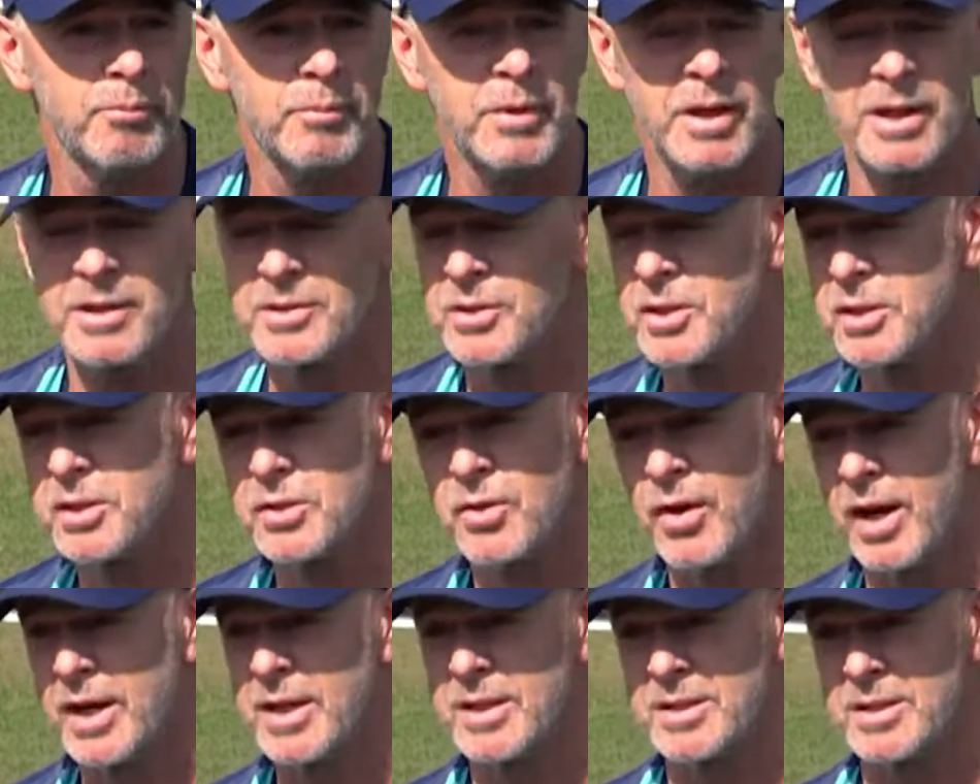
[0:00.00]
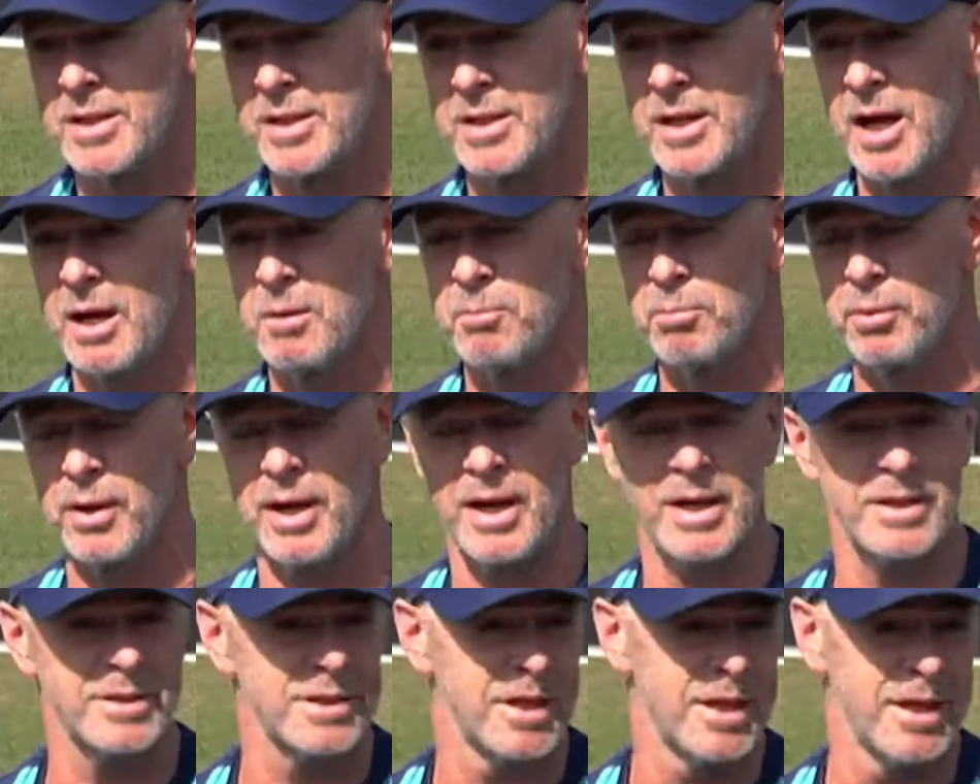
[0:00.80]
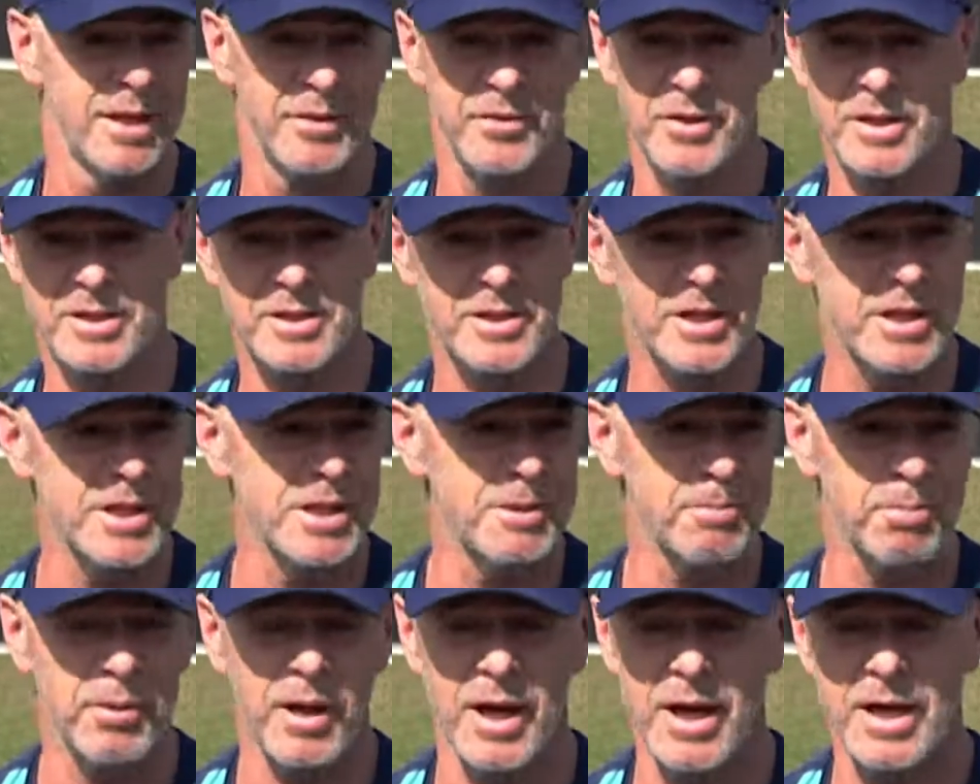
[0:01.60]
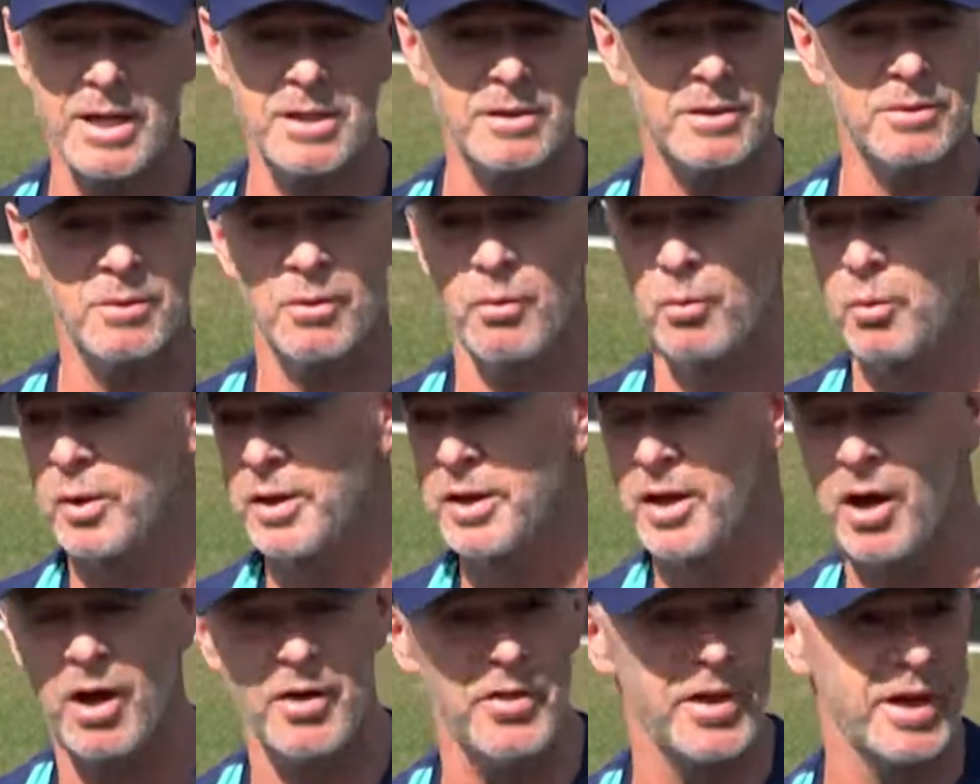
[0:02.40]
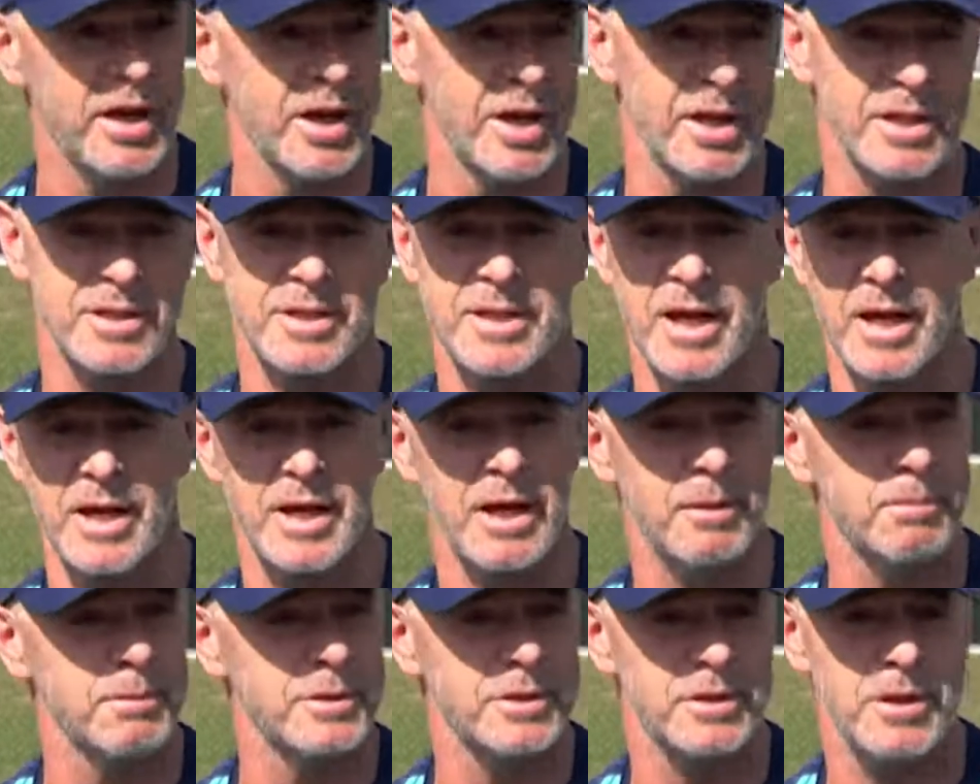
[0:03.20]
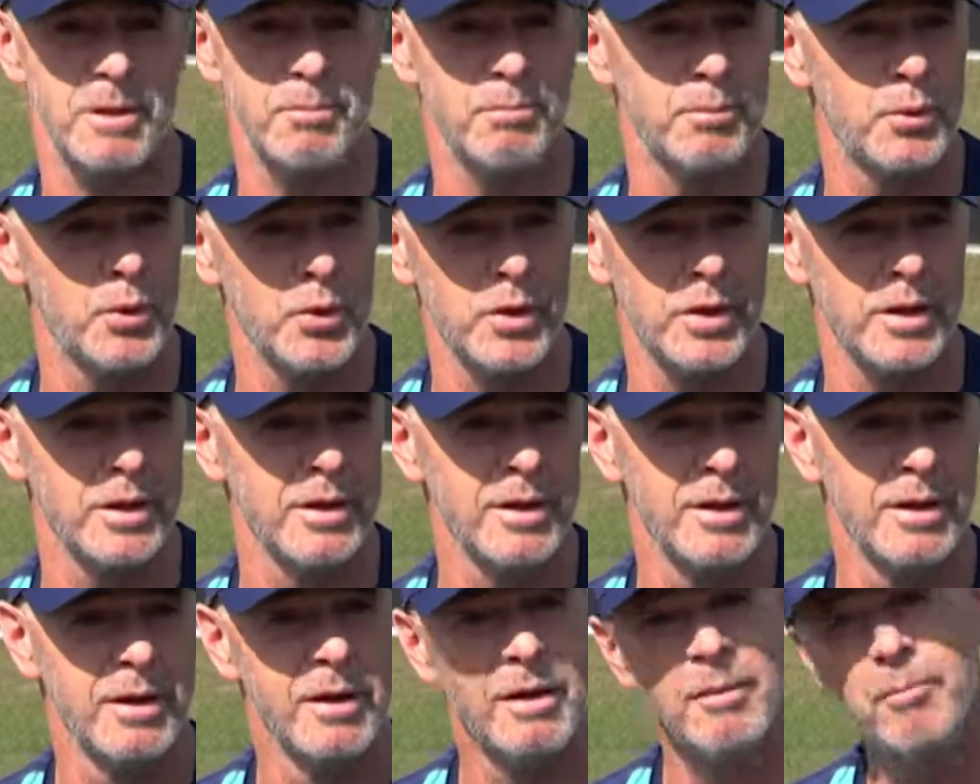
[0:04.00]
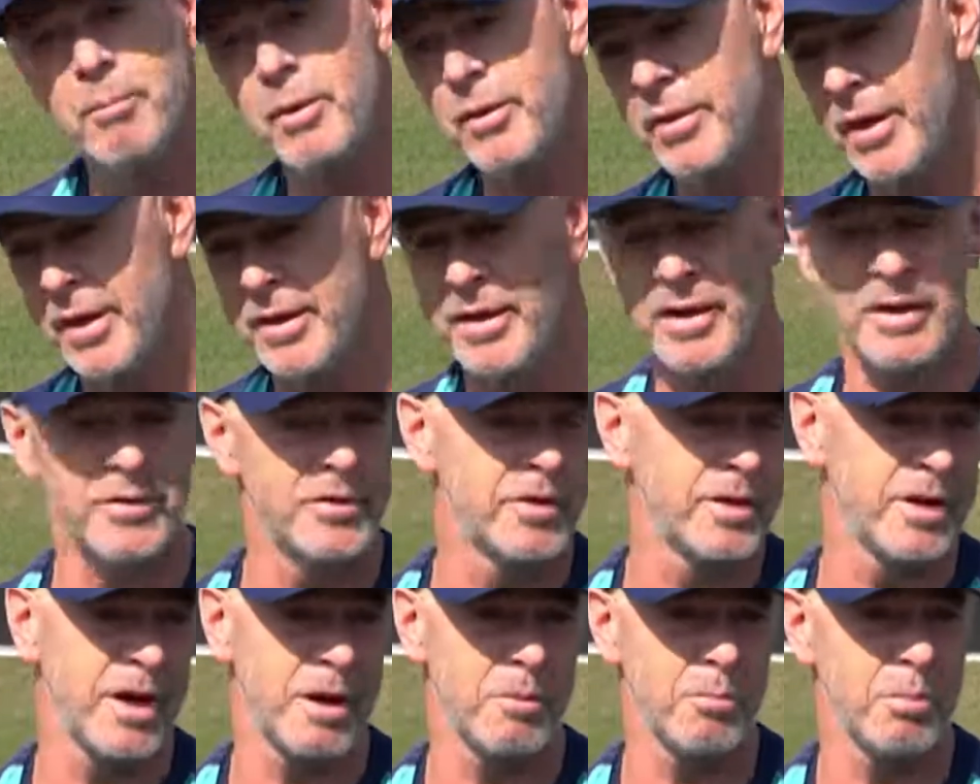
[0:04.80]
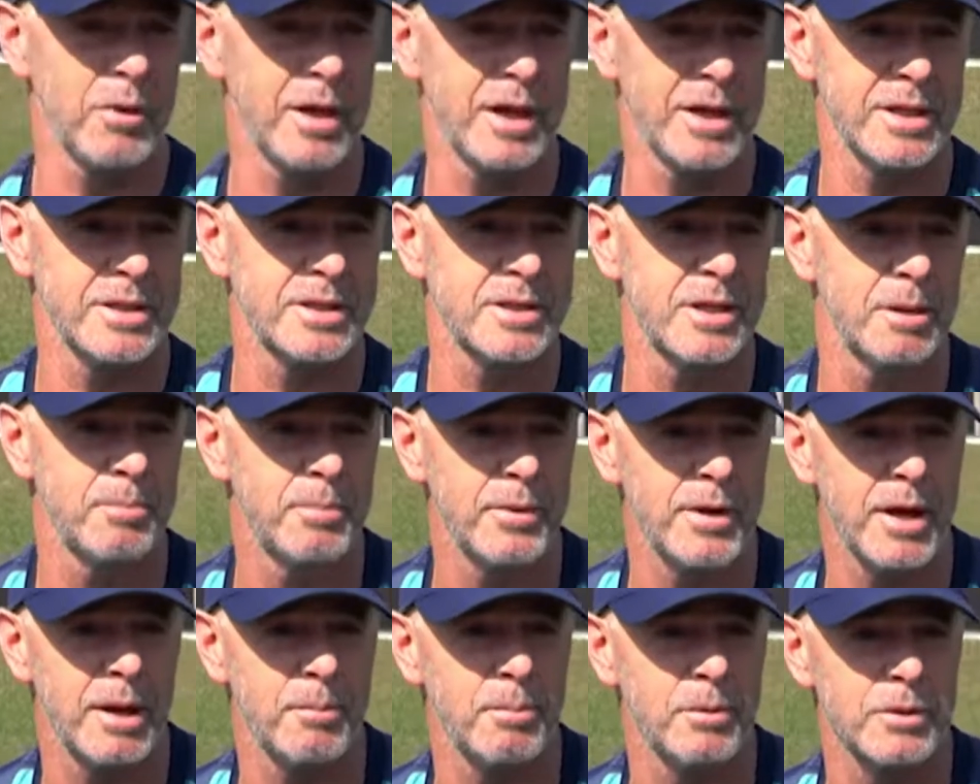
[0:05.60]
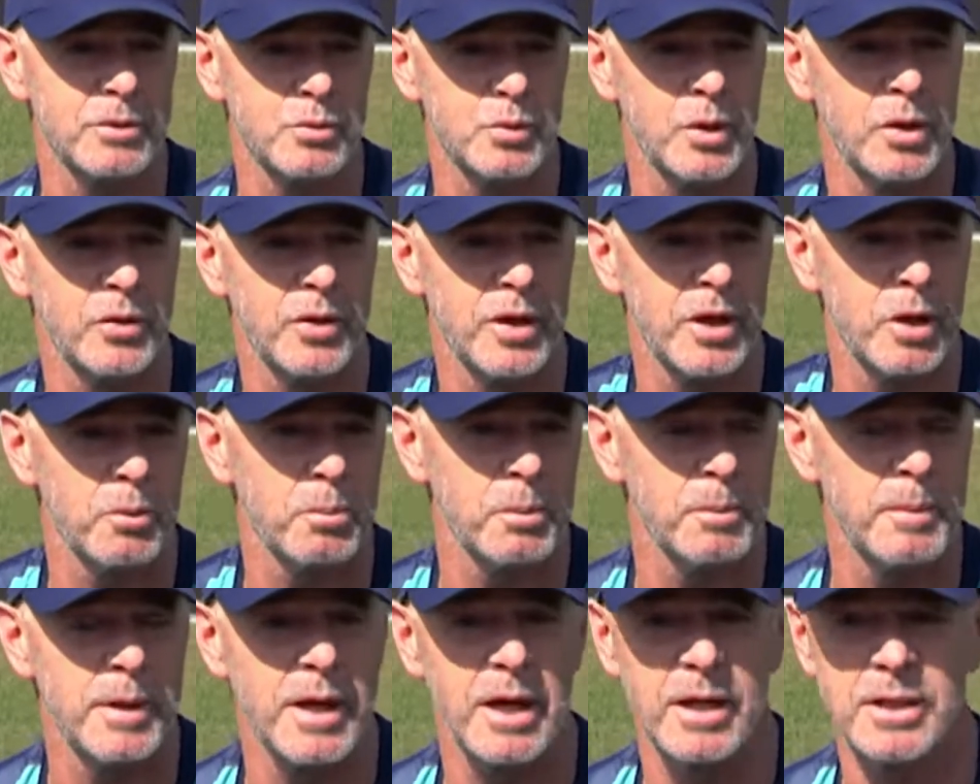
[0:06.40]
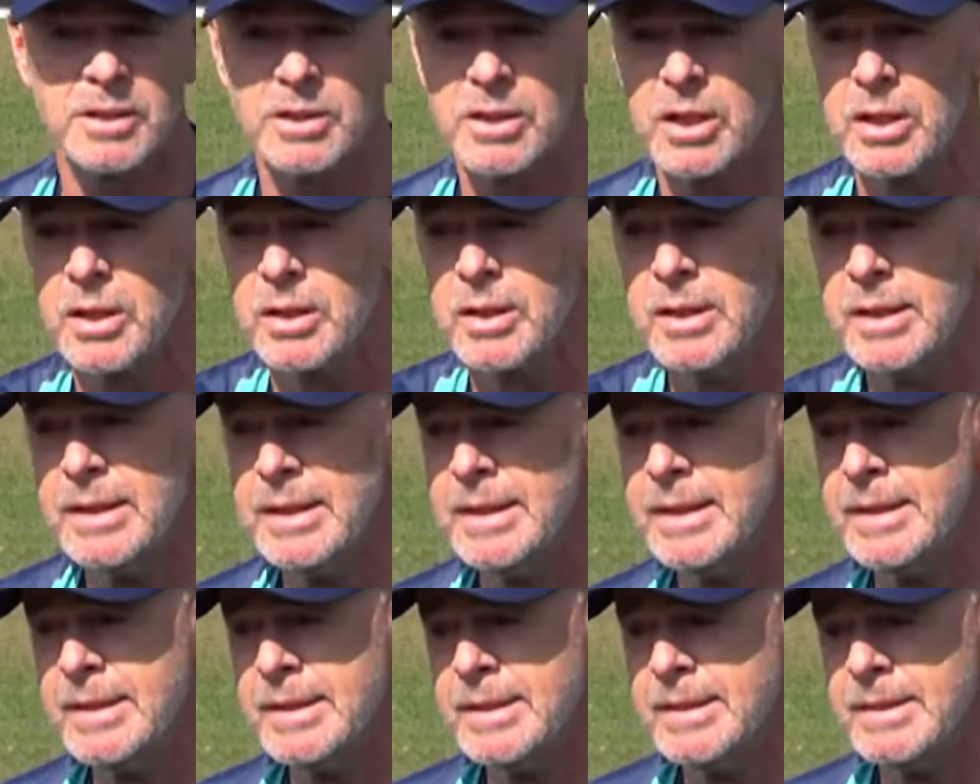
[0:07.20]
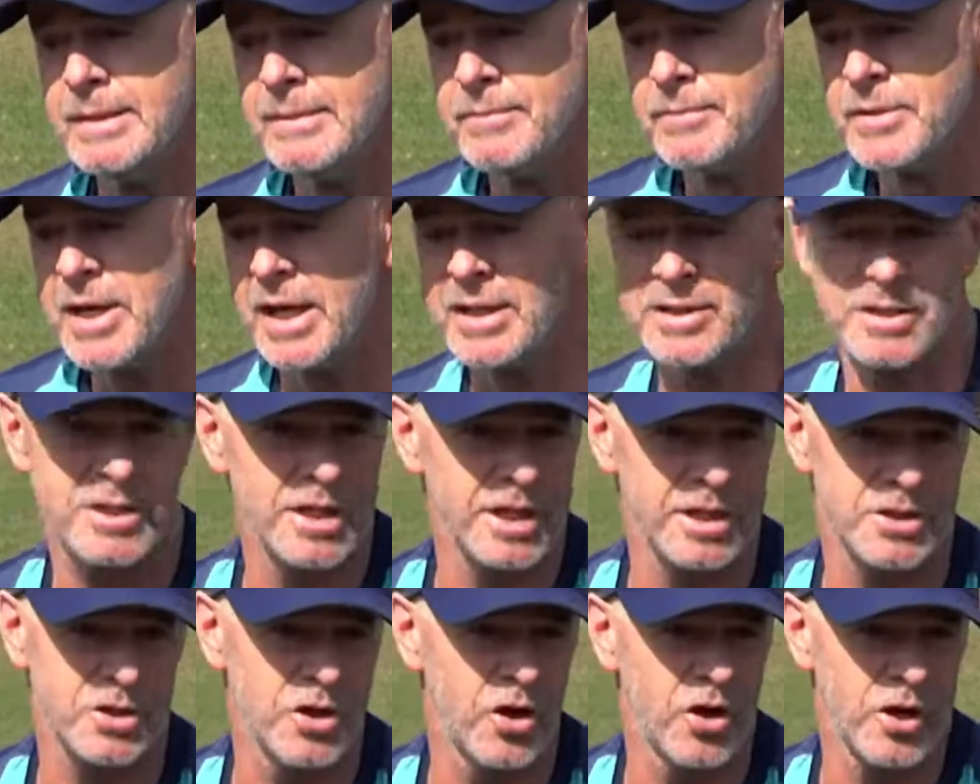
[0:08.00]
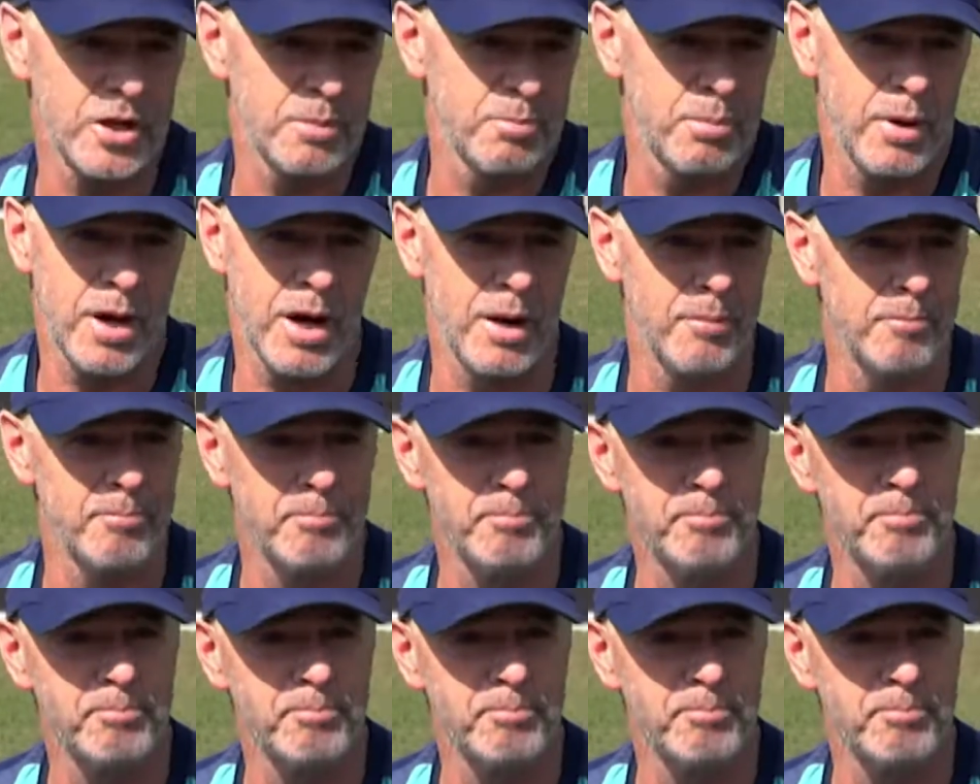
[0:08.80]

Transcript: But it's just great to see young players. The senior players, we know they're going to stand up at some point, but they need the young players stepping up as well to help them out. So that's the exciting part.